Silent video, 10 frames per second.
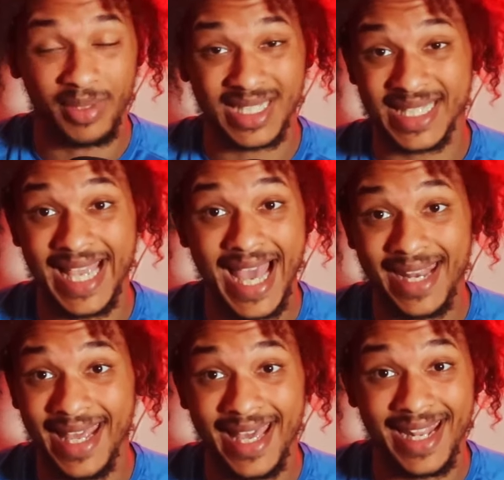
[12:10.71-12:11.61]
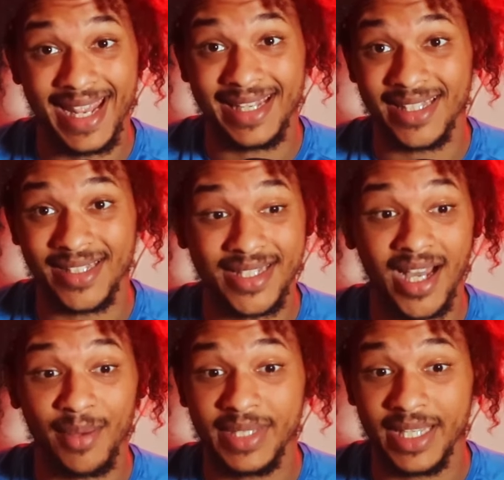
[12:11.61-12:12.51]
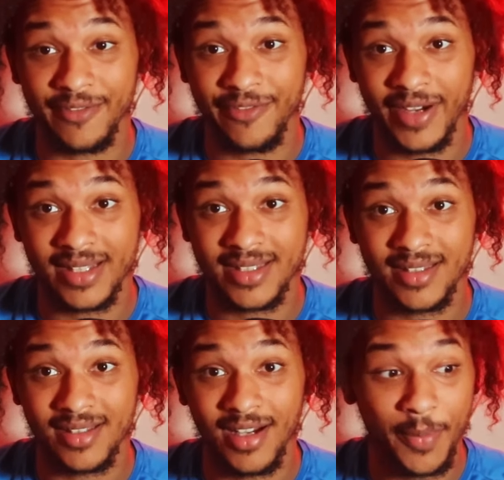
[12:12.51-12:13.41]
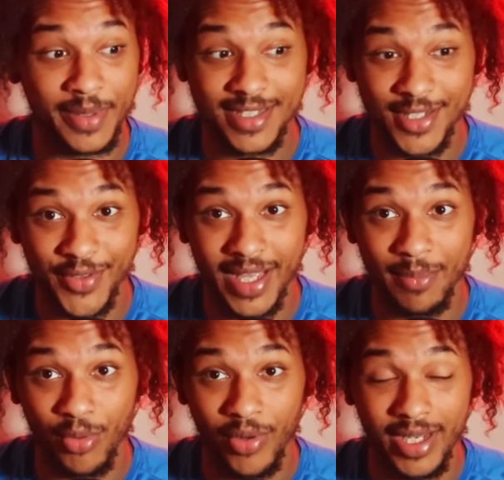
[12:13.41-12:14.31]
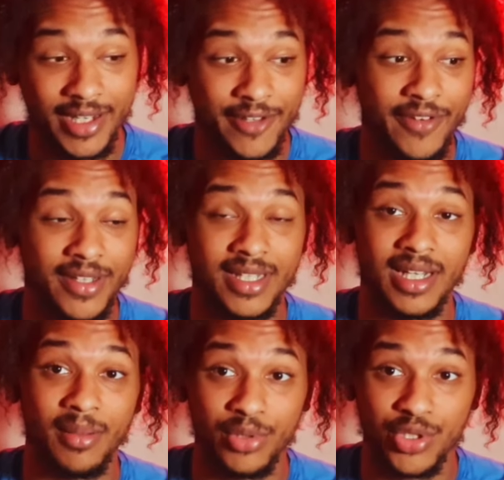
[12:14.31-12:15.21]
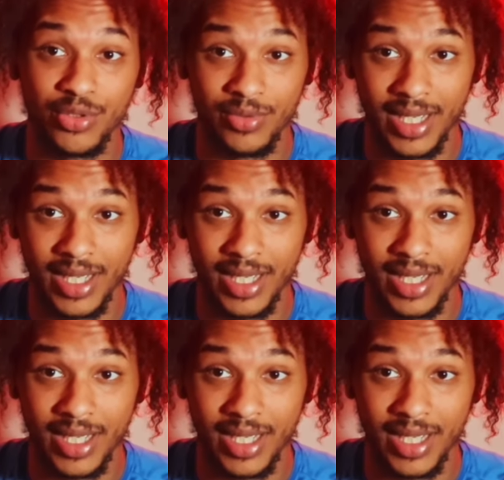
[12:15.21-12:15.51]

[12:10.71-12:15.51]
because he hadn't had any top 10 fights up until that point and he fought the number two